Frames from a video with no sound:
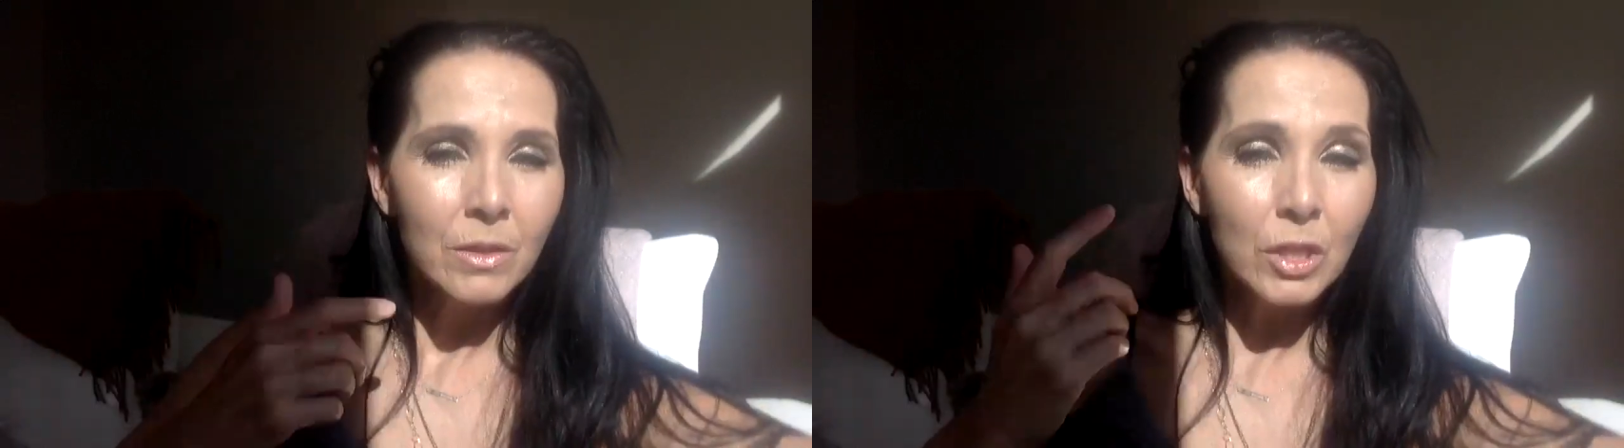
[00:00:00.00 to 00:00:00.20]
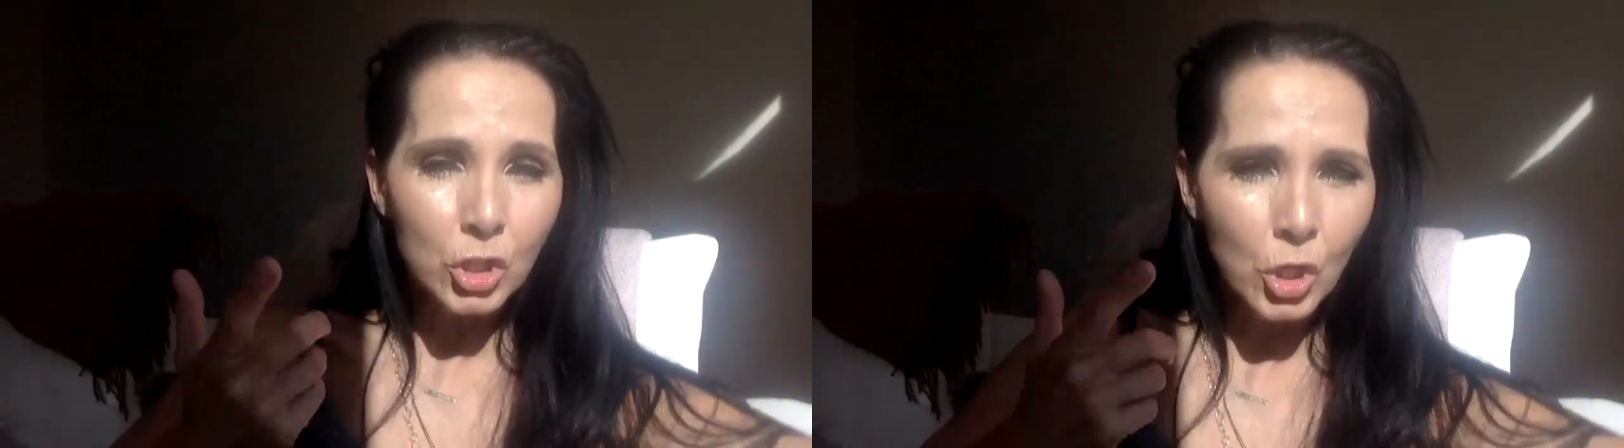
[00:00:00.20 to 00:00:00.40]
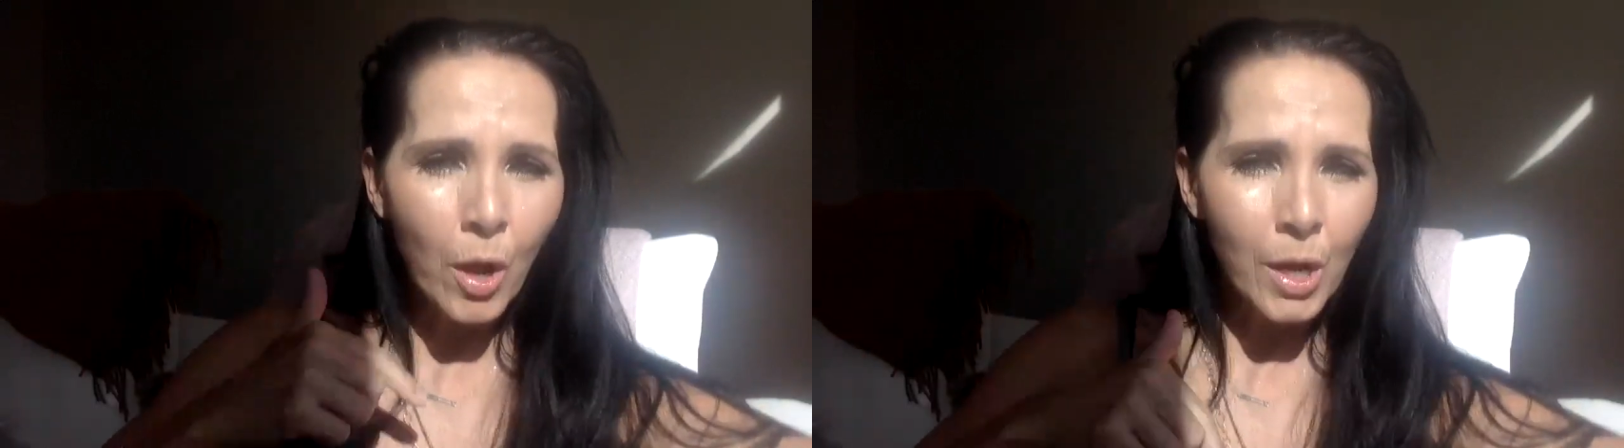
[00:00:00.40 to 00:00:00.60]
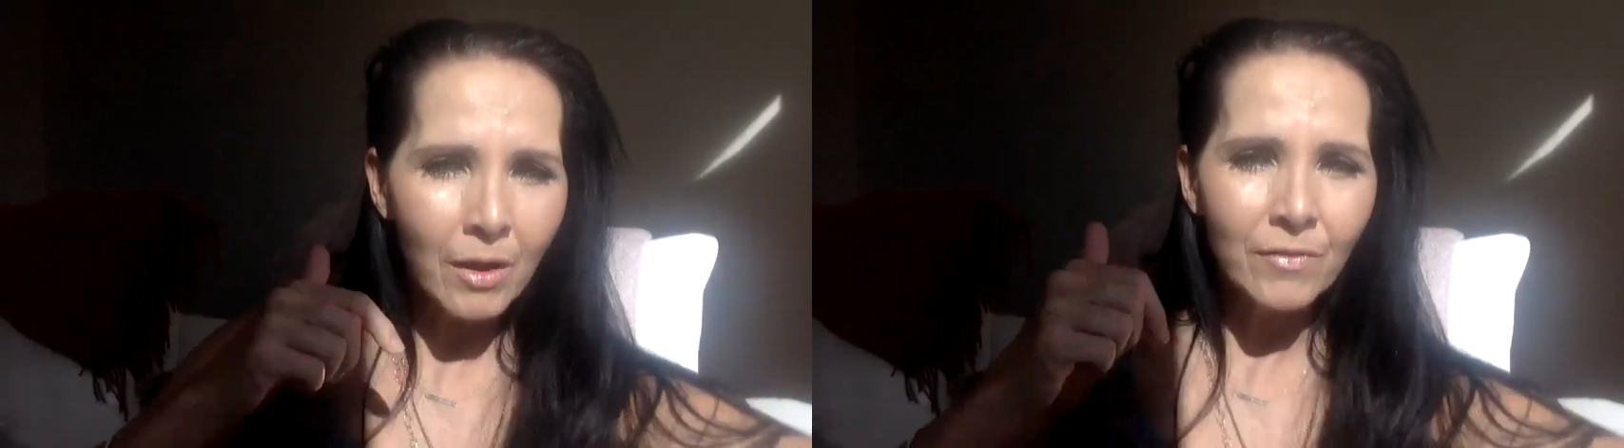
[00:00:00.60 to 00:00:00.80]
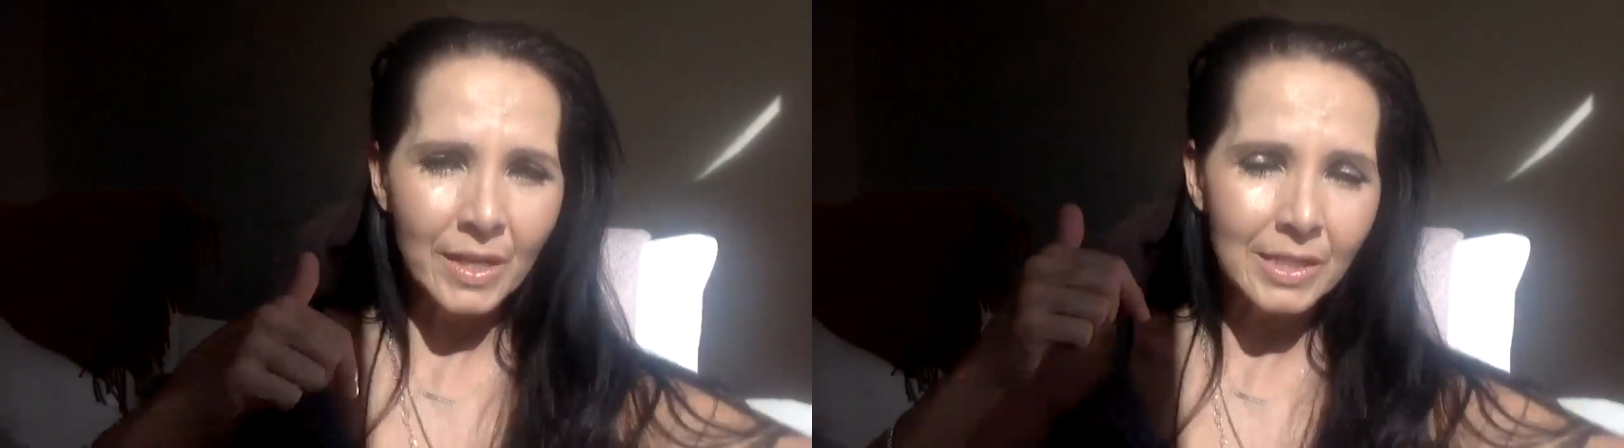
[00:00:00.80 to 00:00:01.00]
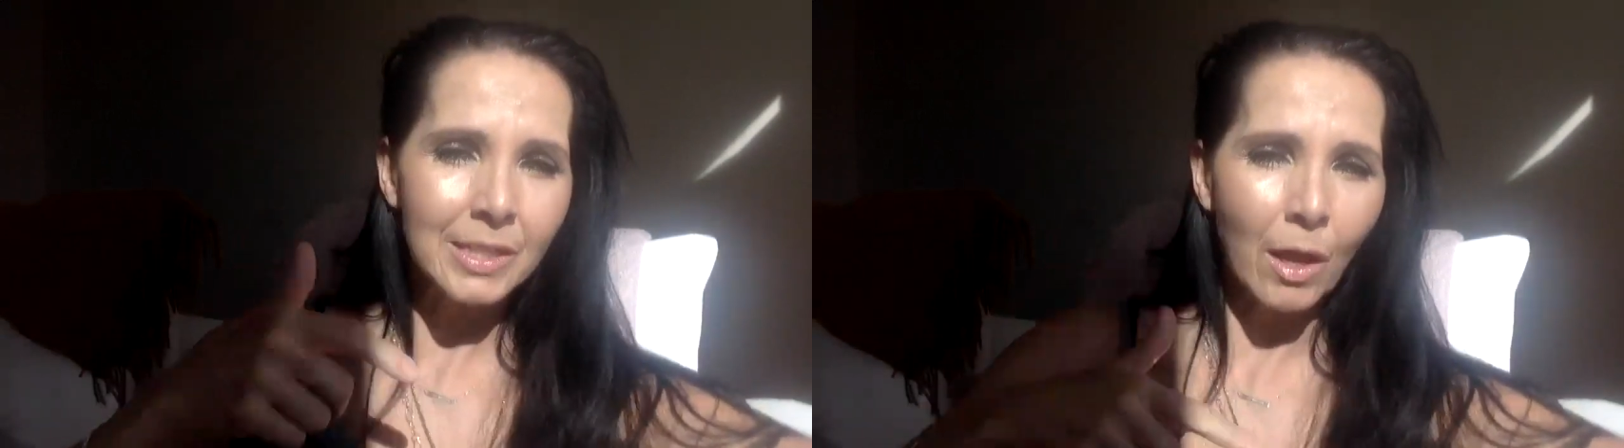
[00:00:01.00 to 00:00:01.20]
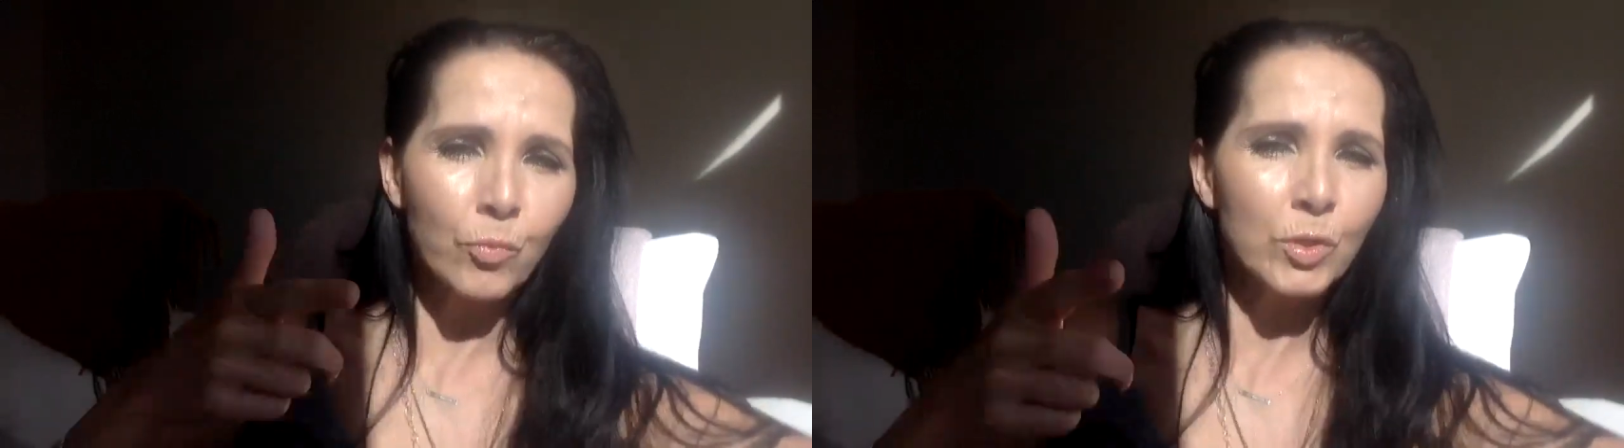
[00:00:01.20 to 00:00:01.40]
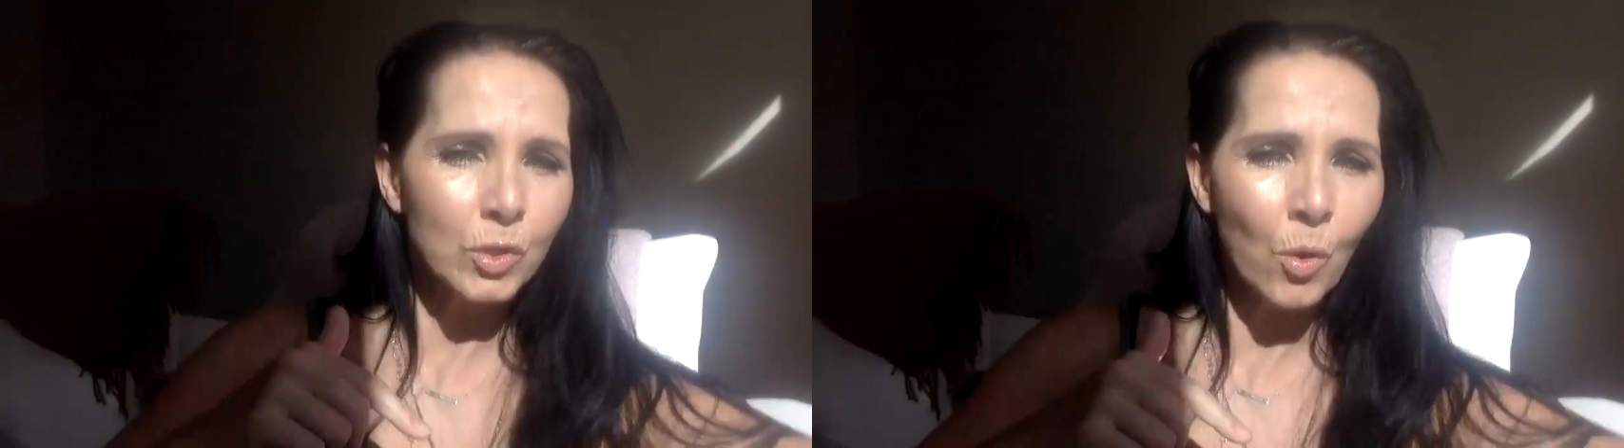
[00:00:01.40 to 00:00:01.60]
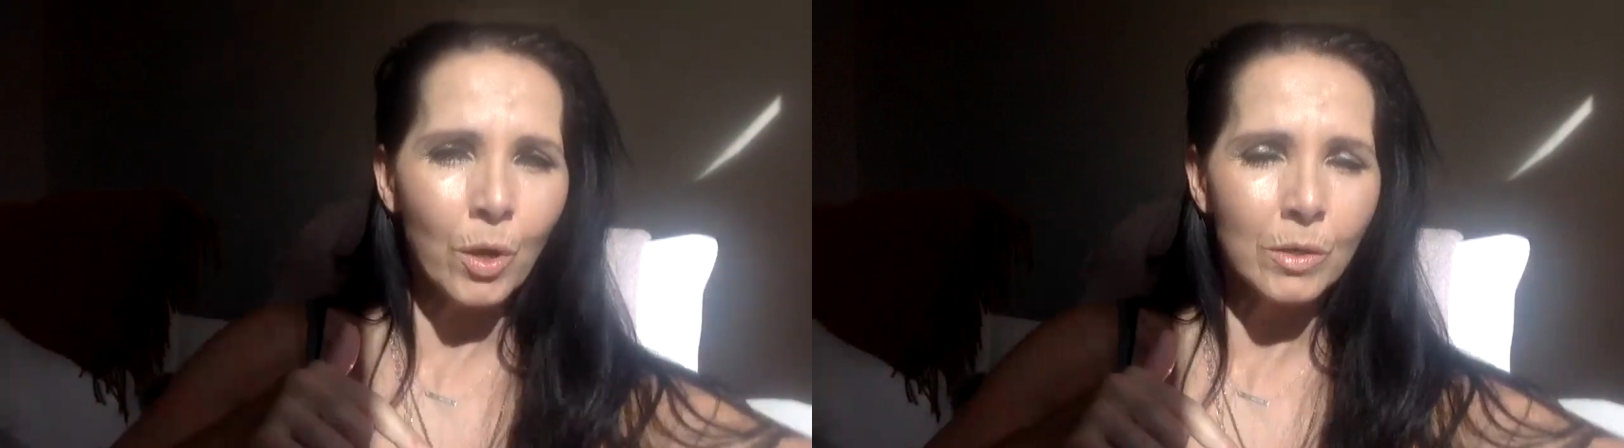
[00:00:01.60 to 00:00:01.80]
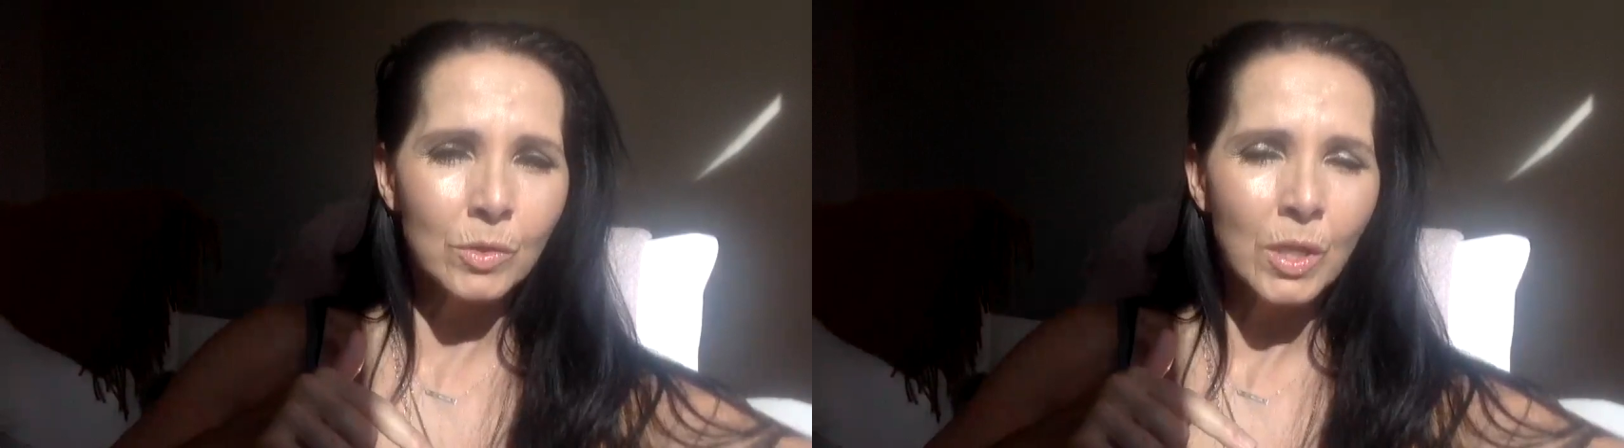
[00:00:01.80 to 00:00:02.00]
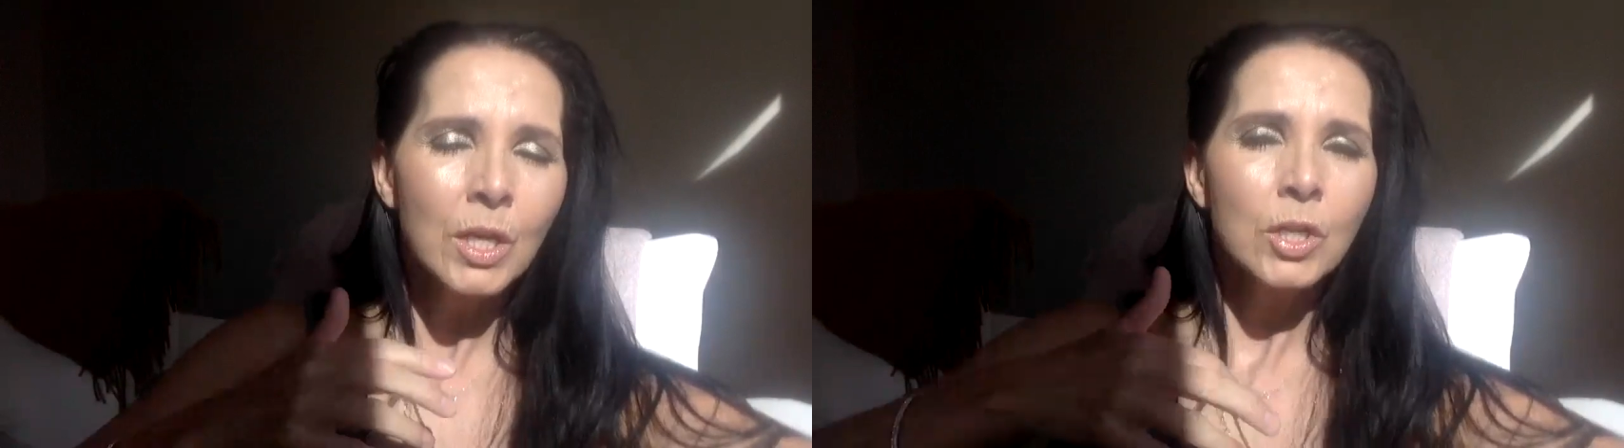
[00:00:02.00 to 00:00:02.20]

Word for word: The song of itself with source,